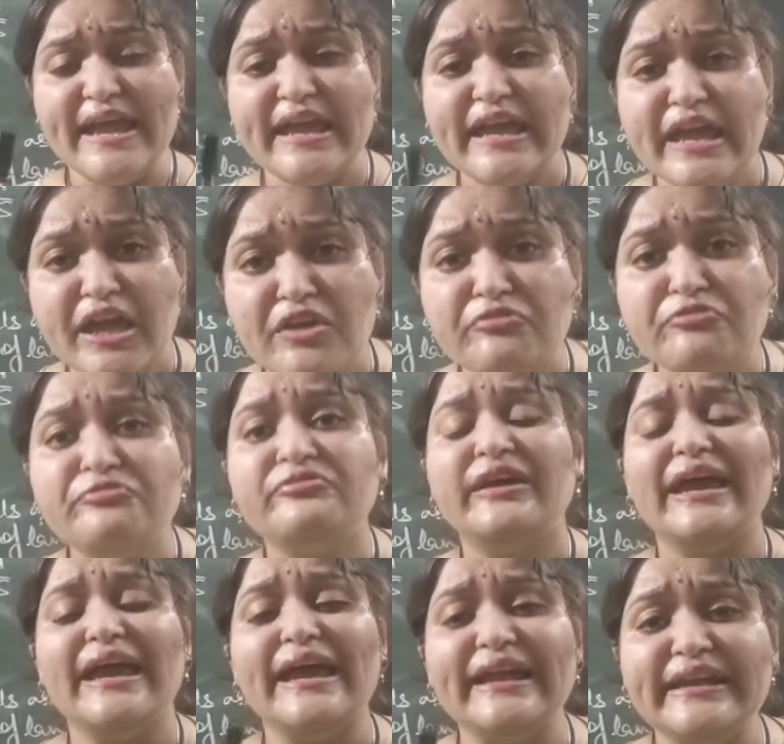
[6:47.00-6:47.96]
if
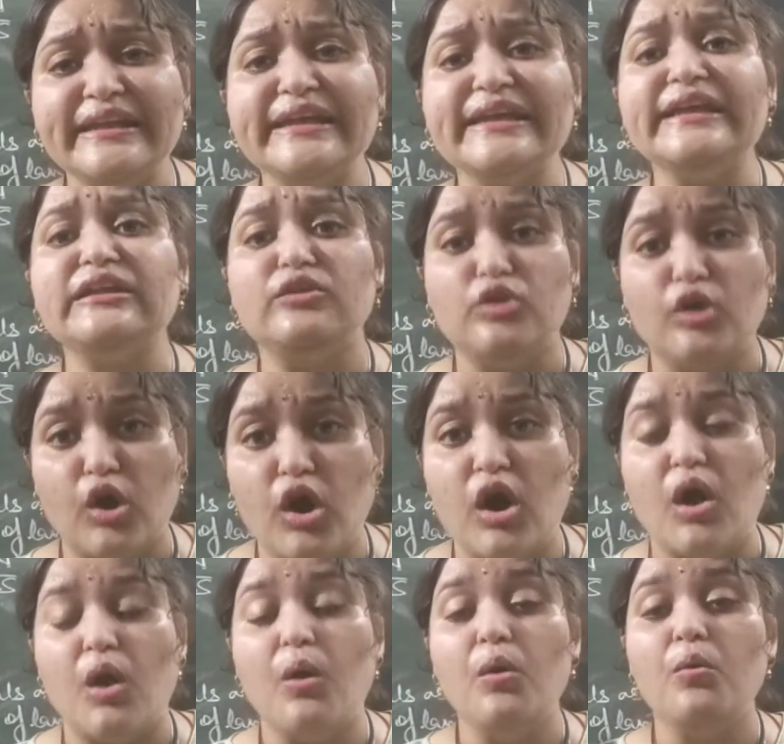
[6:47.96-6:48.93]
any
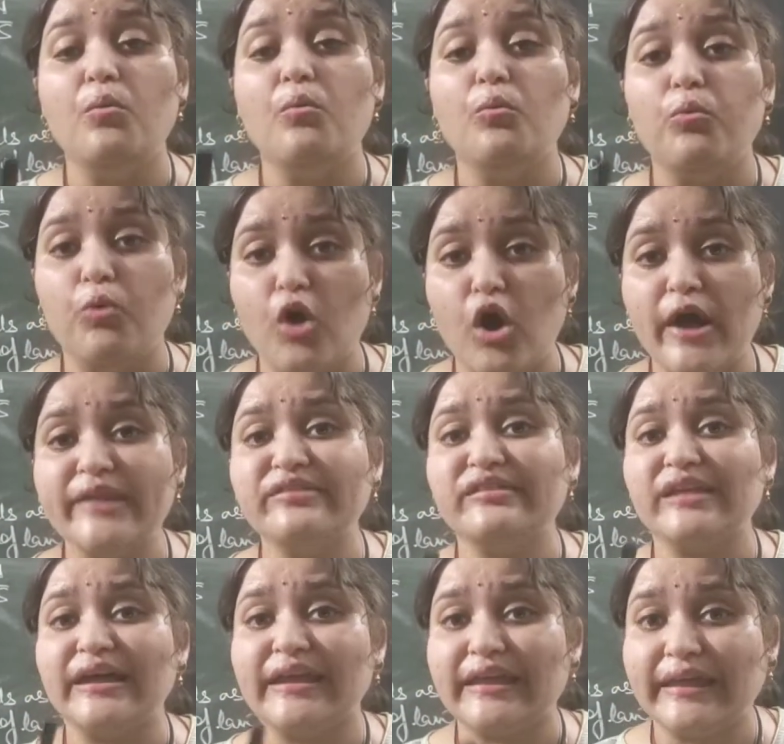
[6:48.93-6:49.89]
law was
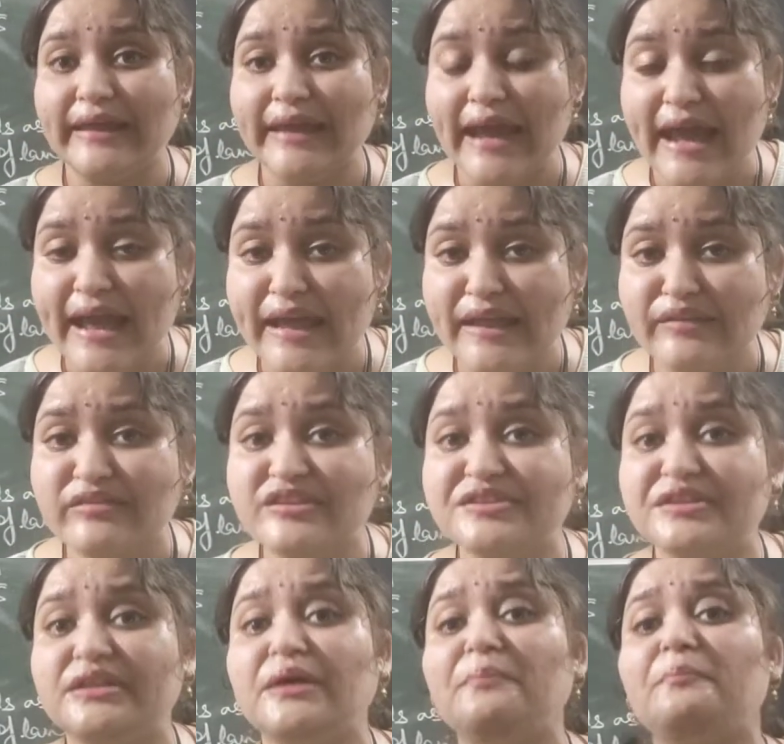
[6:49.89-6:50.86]
against
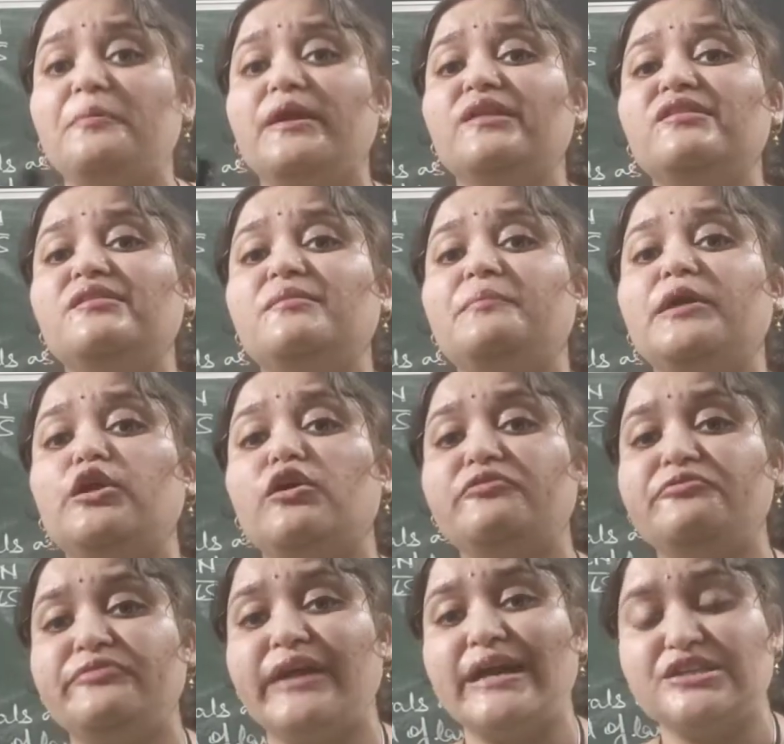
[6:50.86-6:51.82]
the principle
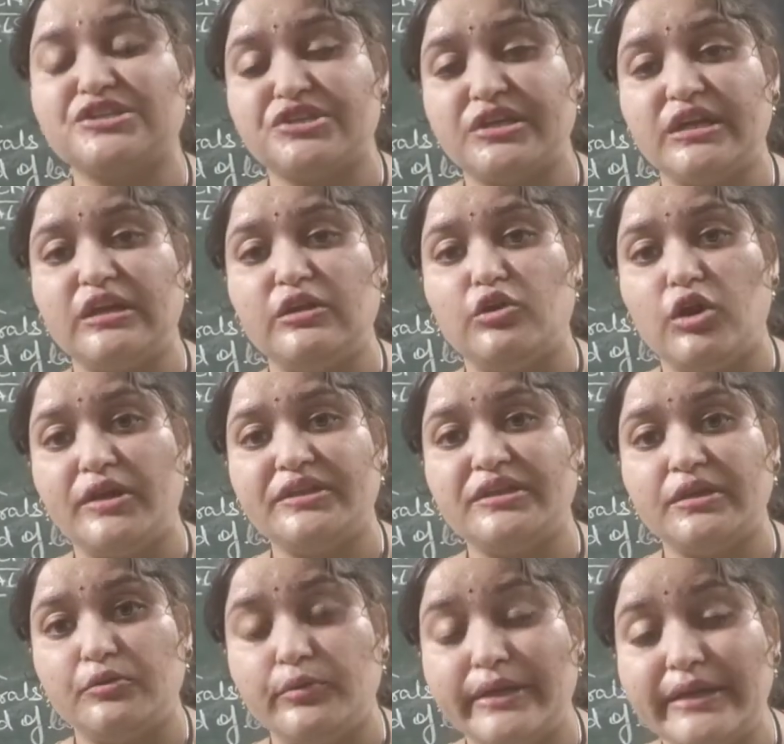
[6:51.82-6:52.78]
of natural law
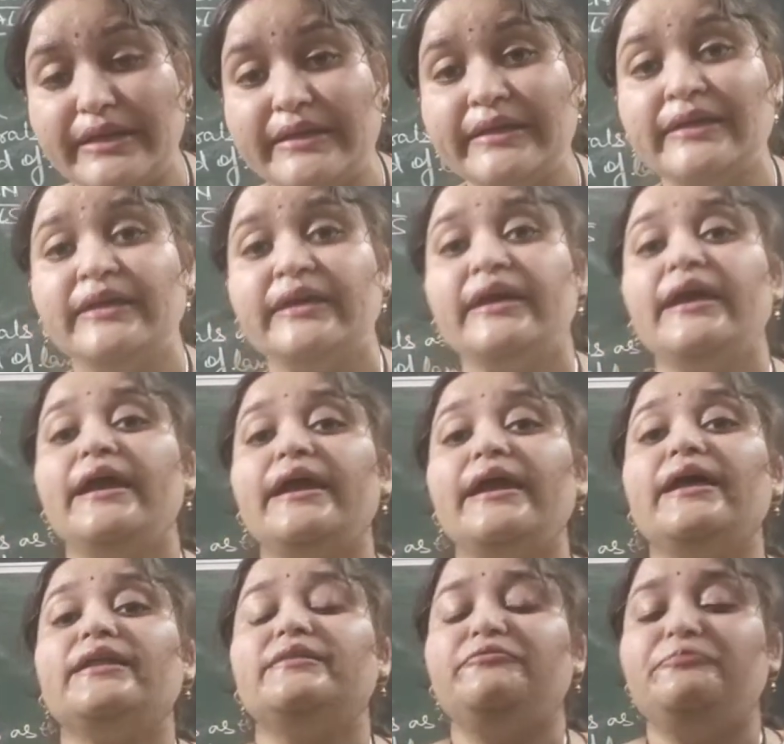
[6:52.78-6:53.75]
theory,
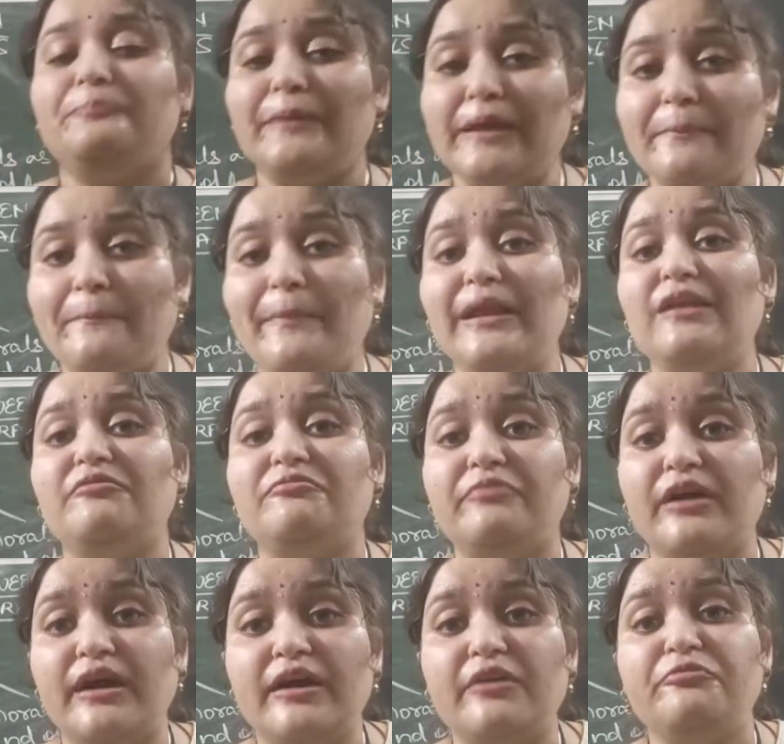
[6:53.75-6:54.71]
people
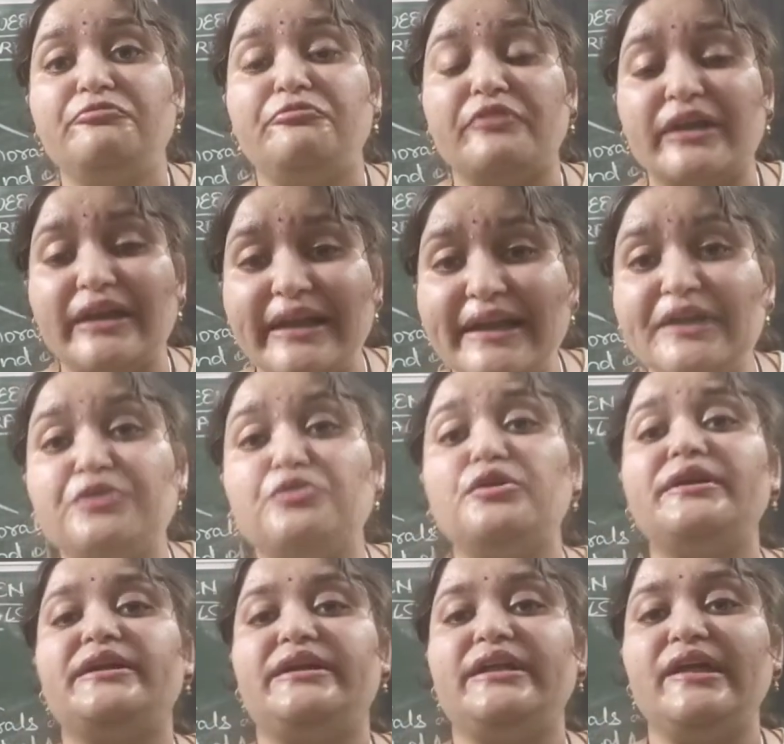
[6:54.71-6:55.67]
were free
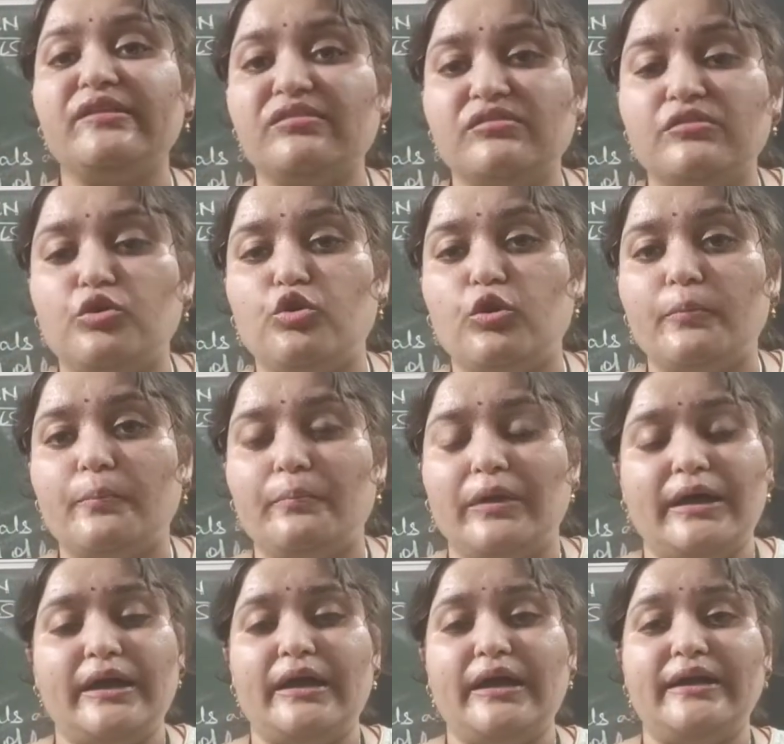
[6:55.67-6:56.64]
to
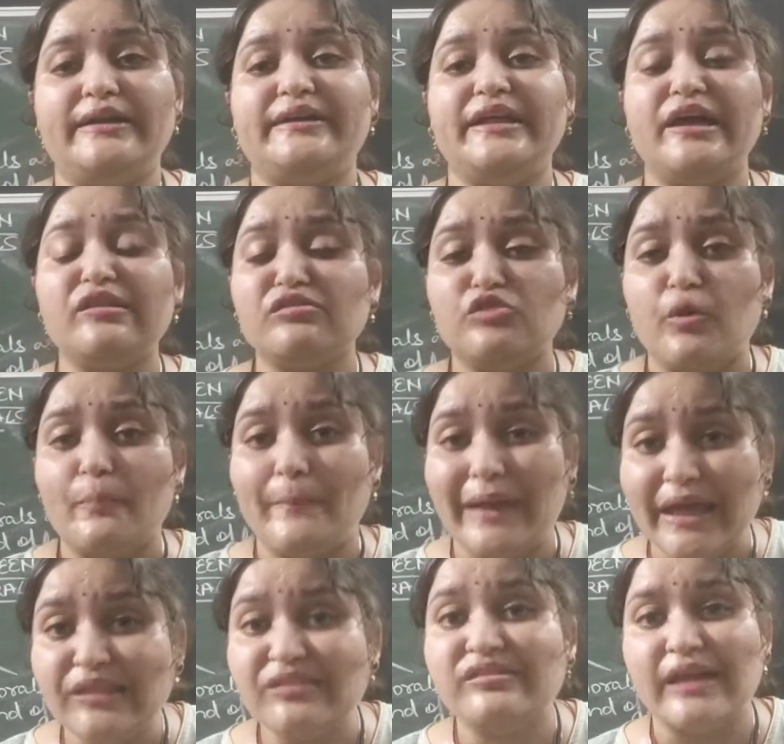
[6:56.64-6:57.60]

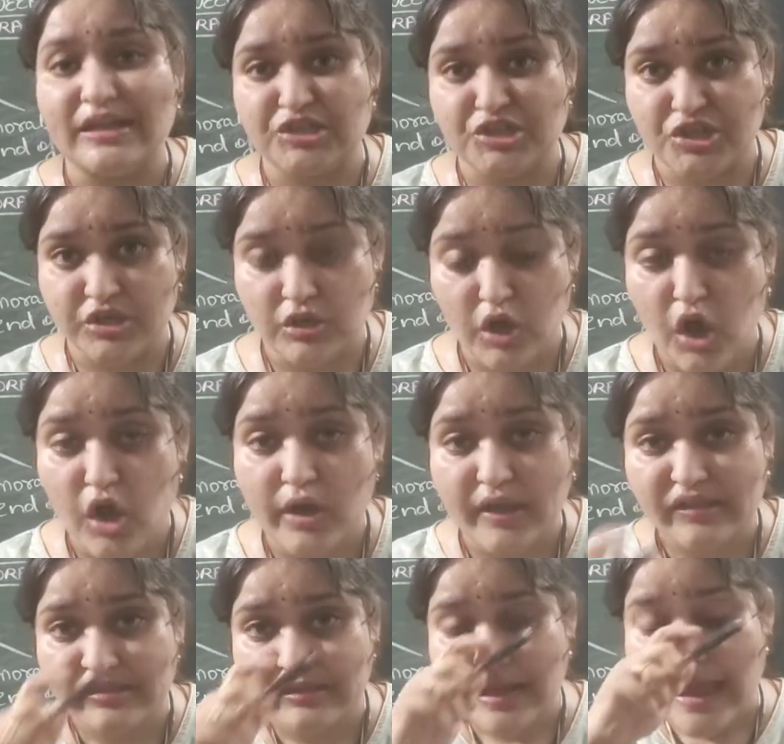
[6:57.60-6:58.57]
disobey such
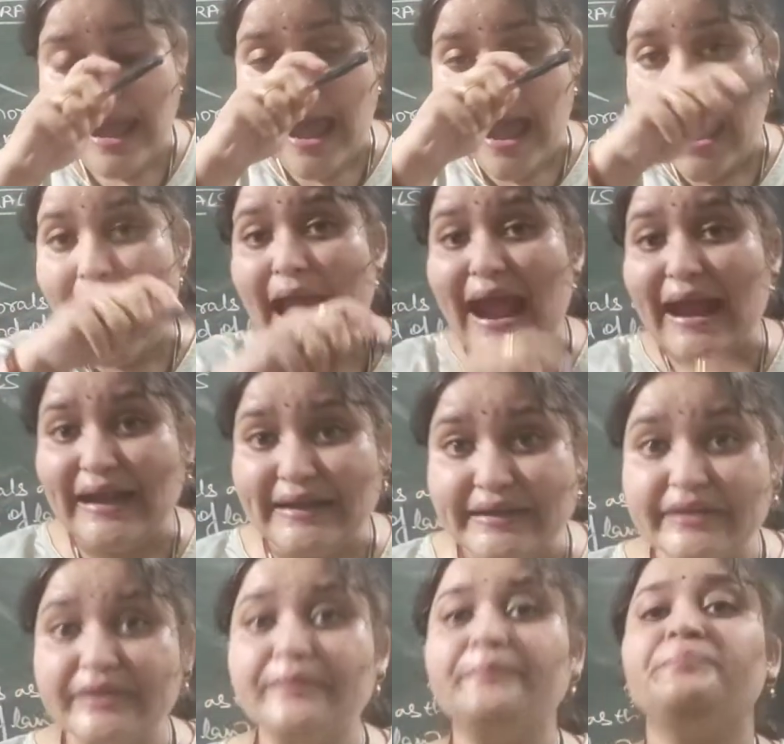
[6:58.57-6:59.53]
laws,
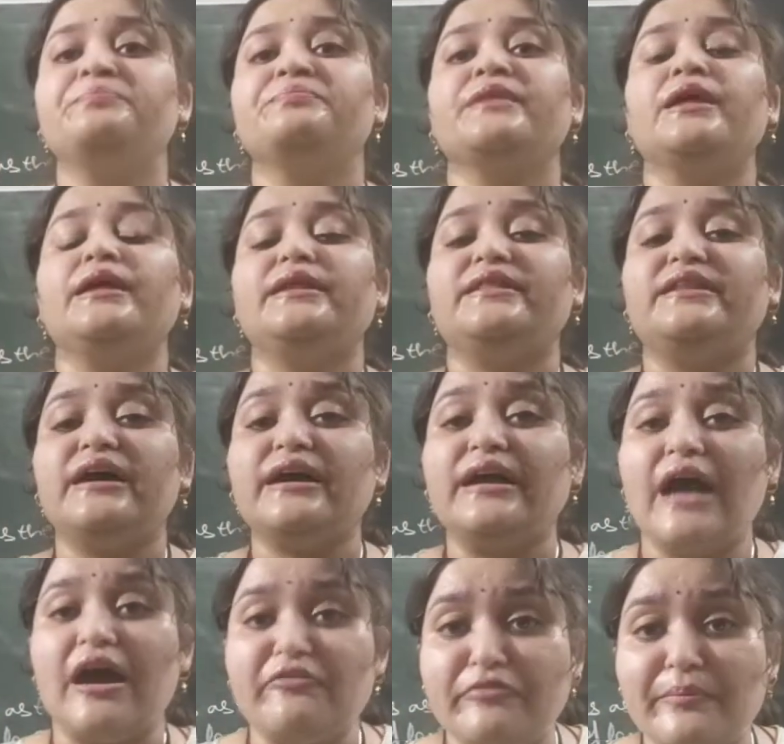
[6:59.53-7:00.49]
and the
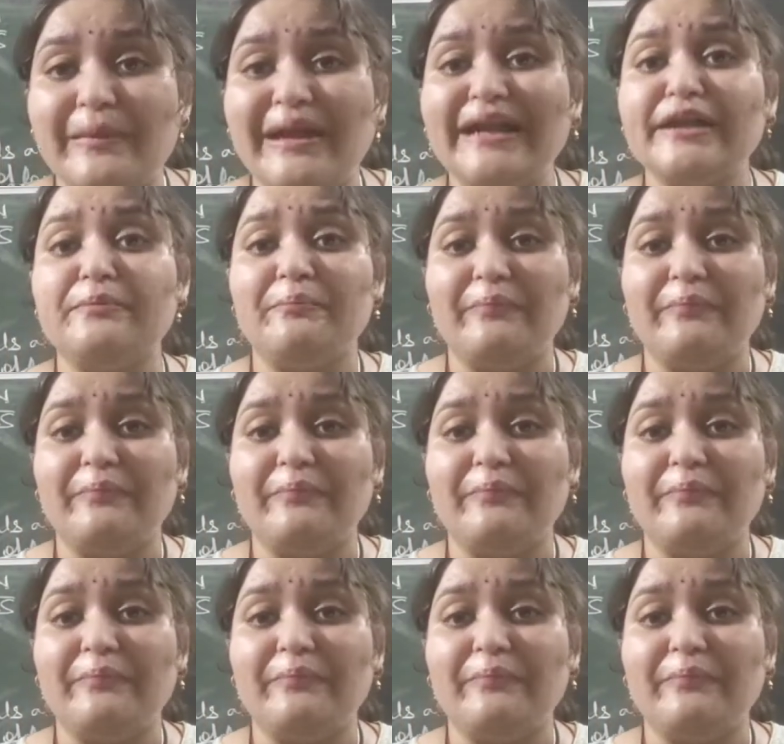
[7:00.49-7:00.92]
government